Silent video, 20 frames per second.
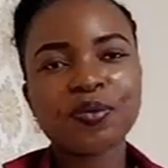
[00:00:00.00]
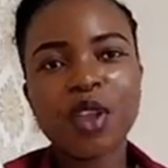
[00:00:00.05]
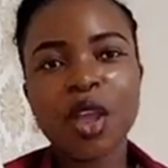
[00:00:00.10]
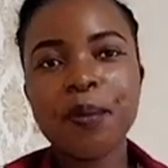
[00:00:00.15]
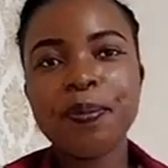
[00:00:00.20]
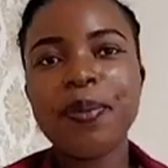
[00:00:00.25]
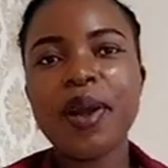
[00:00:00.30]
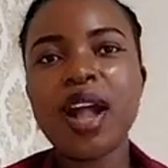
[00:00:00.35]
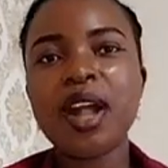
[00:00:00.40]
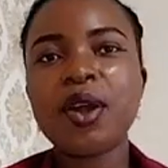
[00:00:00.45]

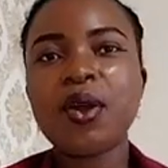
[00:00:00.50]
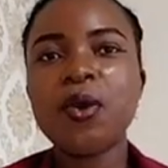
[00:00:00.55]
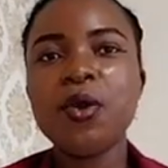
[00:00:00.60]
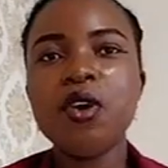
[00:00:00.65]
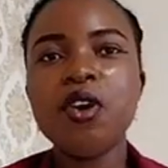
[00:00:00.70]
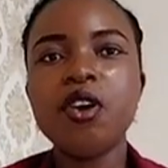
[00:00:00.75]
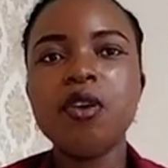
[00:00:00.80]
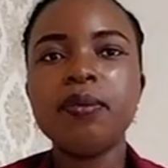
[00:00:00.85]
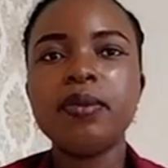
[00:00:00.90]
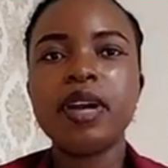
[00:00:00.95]
back
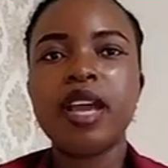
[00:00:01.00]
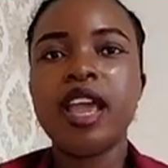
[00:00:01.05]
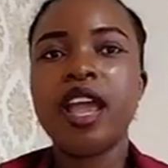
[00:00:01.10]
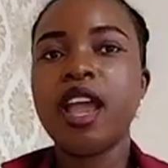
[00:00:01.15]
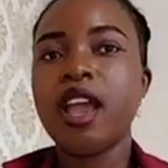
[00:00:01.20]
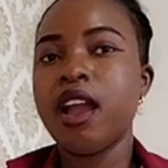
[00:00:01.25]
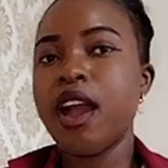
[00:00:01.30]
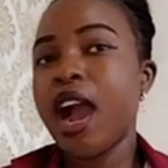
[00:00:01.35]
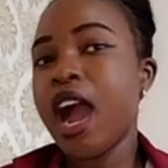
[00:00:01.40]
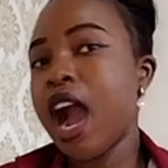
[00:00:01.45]
home
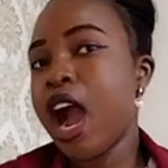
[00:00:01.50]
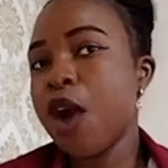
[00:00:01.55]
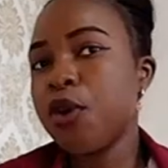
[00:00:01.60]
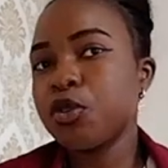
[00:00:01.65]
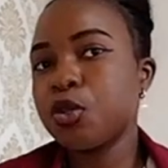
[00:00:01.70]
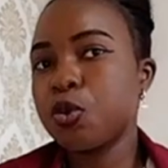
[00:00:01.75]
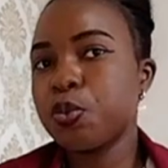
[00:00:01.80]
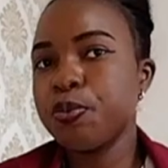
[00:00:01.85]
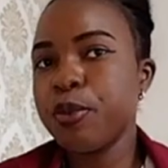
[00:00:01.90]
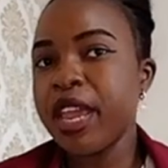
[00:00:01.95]
a
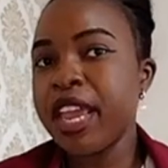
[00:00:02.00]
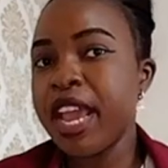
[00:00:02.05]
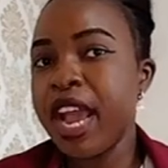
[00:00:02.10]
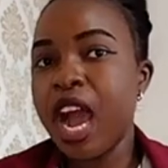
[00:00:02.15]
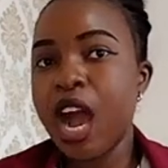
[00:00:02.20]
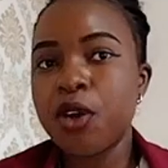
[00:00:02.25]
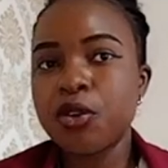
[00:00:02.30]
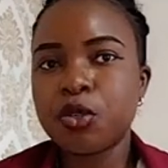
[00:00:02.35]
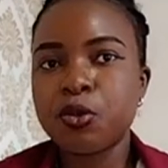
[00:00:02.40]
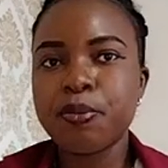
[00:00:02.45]

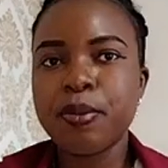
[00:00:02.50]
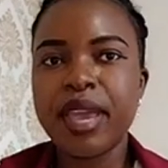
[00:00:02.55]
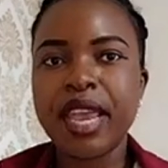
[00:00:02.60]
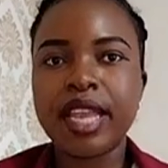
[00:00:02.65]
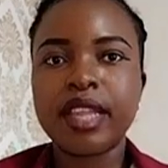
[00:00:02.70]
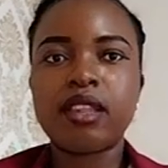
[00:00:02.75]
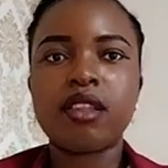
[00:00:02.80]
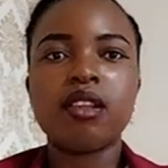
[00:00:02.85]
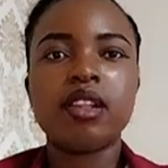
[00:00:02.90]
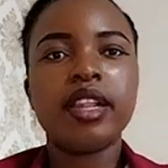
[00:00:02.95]

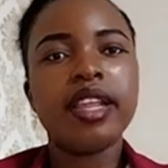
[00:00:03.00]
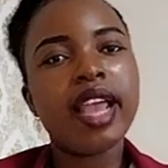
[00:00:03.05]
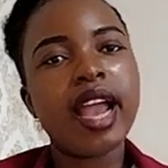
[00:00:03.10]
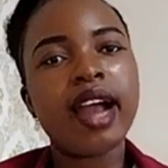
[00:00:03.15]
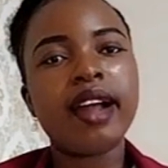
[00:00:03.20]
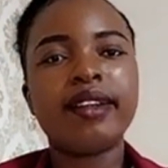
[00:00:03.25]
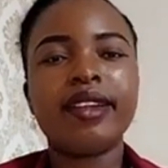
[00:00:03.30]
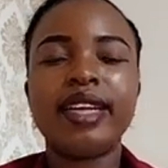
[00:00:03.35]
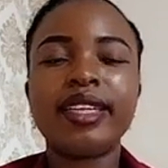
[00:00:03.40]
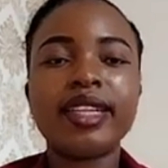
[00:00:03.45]
housemaid,
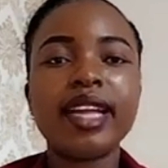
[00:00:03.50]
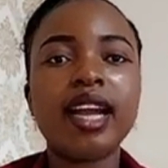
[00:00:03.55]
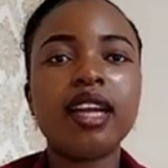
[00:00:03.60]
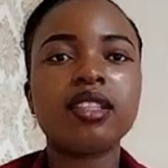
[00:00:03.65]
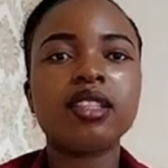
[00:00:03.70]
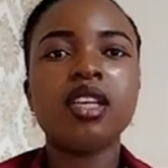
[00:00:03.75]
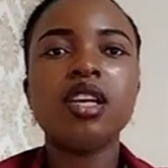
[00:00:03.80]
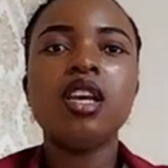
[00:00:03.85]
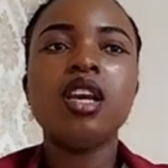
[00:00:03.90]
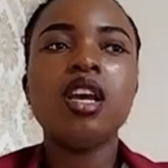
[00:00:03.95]
yeah, like
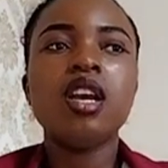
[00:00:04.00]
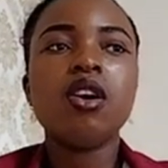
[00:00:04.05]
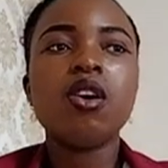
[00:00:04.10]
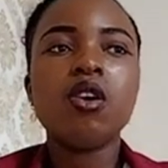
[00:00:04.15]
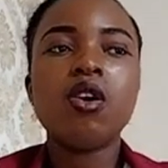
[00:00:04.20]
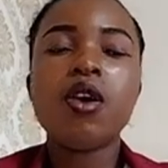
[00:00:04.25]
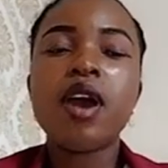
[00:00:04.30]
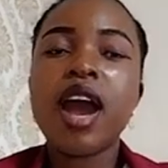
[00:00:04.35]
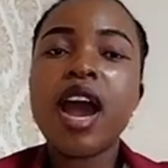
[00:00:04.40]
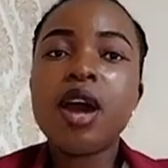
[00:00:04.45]
that,
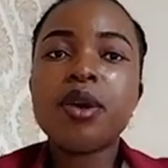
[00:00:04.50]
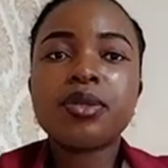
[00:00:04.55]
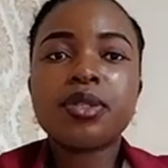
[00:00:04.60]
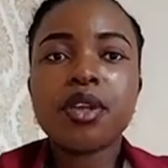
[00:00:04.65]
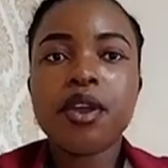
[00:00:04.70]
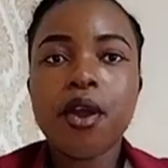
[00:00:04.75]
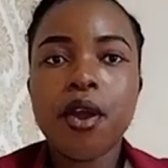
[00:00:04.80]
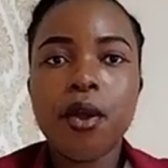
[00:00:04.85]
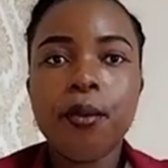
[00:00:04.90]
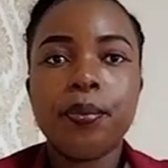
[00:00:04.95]
or house
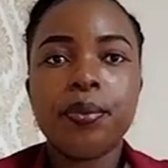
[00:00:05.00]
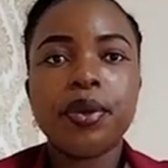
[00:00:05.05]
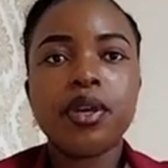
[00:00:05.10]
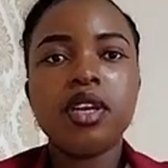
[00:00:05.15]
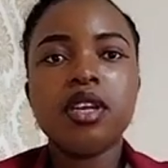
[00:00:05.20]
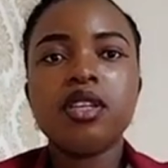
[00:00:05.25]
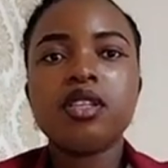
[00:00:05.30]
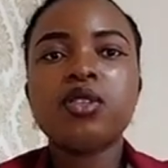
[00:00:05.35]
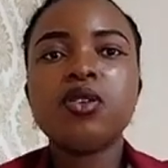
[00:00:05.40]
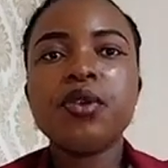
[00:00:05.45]
help.
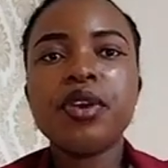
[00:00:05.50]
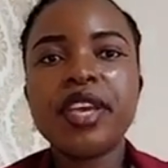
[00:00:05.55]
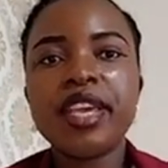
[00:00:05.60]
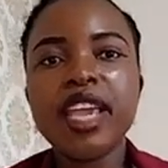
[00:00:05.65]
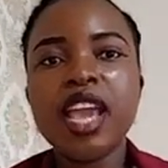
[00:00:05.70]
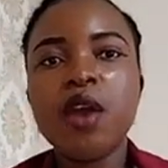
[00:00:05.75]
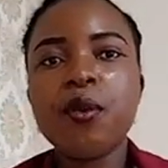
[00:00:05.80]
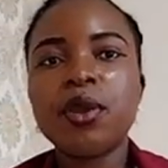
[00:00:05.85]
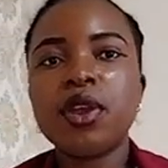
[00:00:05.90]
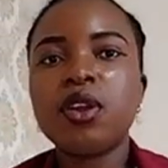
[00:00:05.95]
So
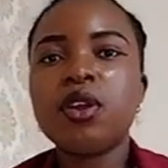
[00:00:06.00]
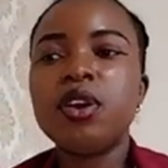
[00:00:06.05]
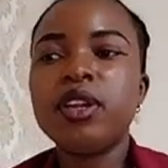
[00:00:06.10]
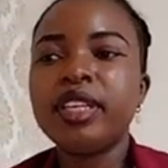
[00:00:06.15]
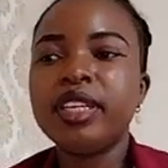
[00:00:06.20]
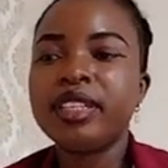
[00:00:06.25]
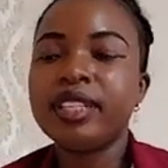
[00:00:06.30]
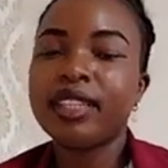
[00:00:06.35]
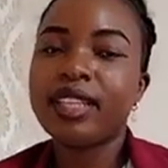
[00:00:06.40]
here we call it